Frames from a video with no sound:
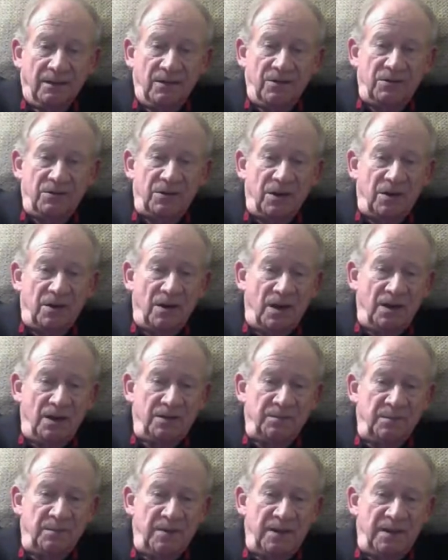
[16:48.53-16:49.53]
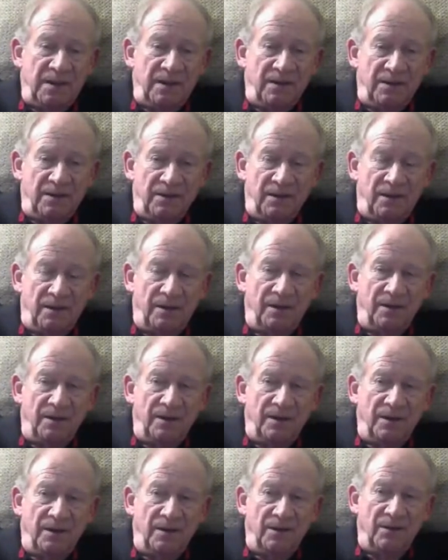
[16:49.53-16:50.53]
It used to cost me
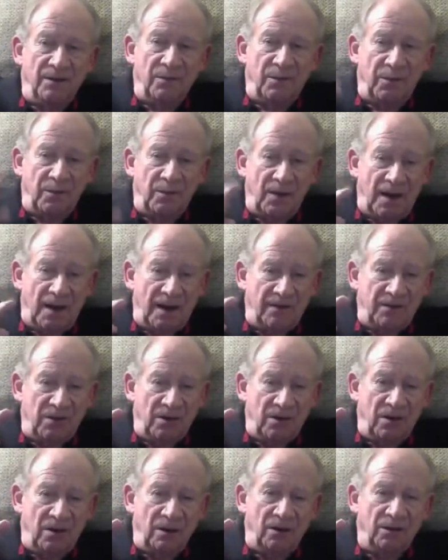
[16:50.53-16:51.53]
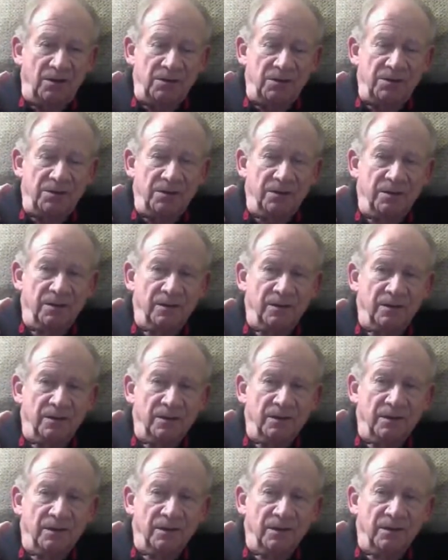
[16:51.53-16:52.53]
$5
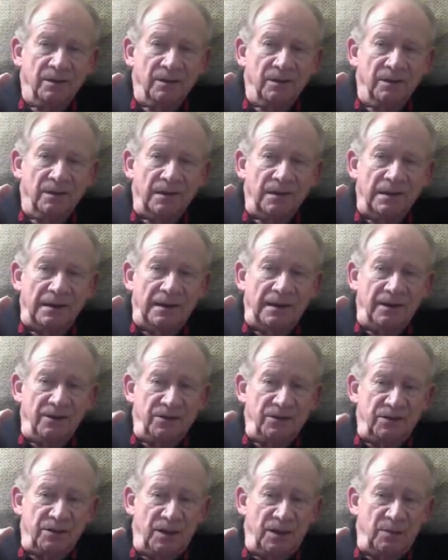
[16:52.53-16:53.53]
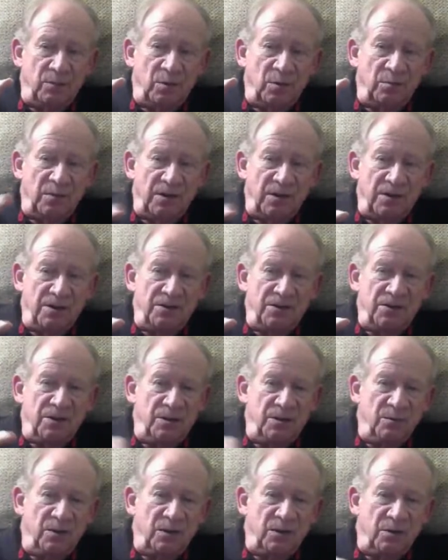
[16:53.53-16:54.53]
in the summer because
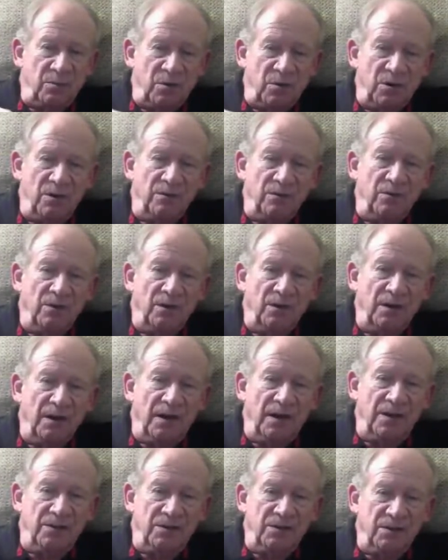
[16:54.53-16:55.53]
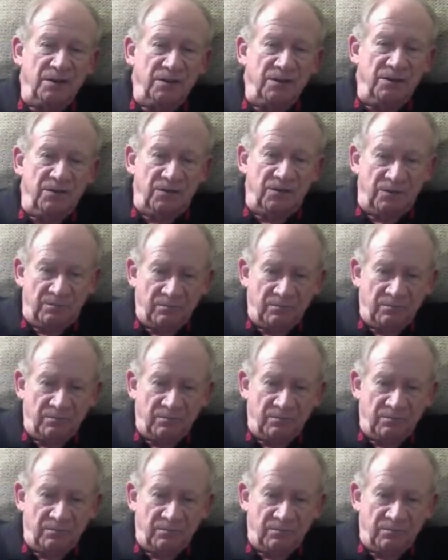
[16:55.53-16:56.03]
she would come over and she'd